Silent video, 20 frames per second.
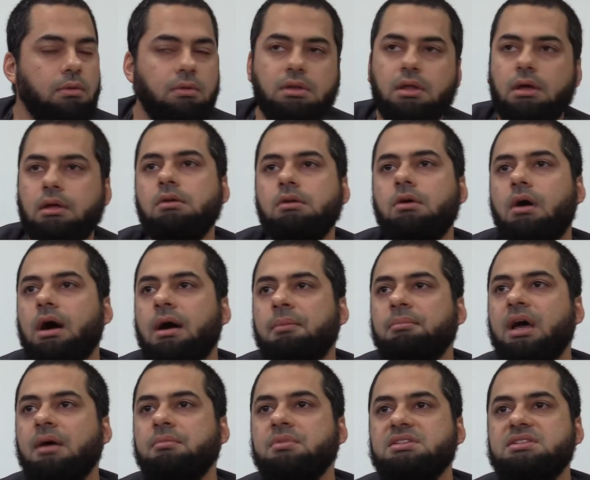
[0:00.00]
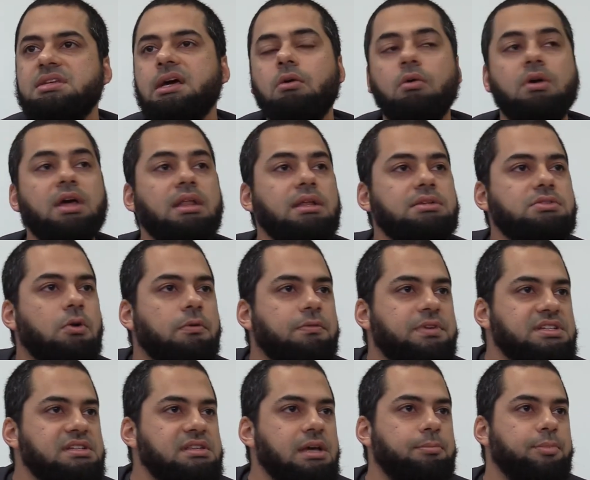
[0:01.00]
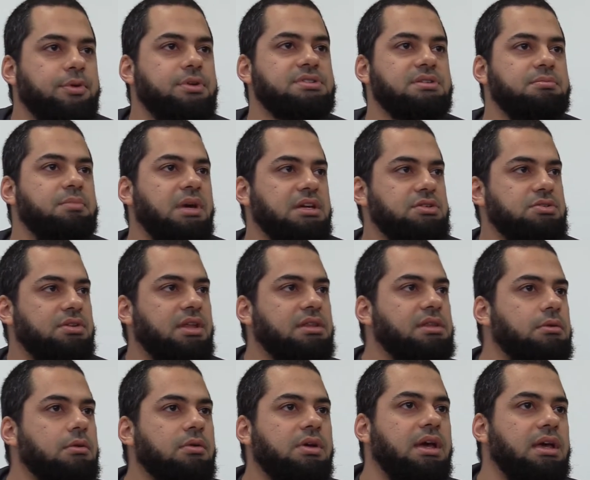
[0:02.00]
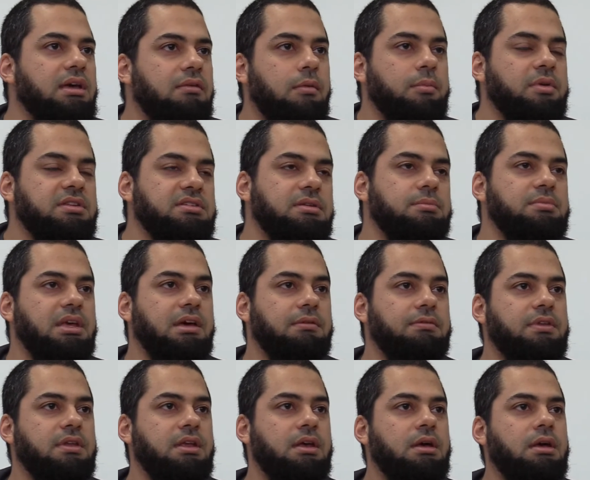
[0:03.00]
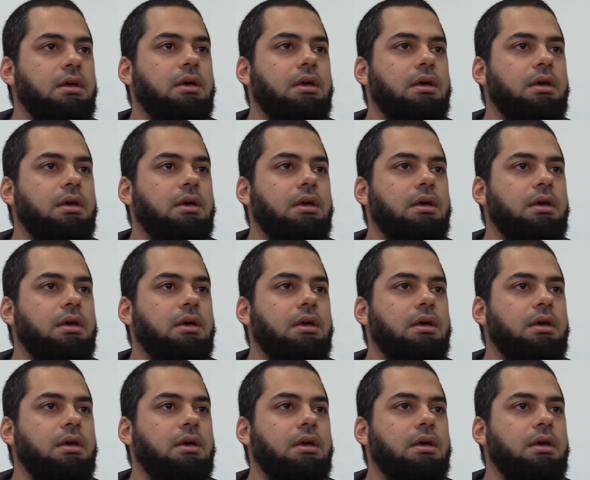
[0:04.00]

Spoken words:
Well, I know I've been sick. Okay, let's go visit that person, make sure that they're okay, give them some gifts,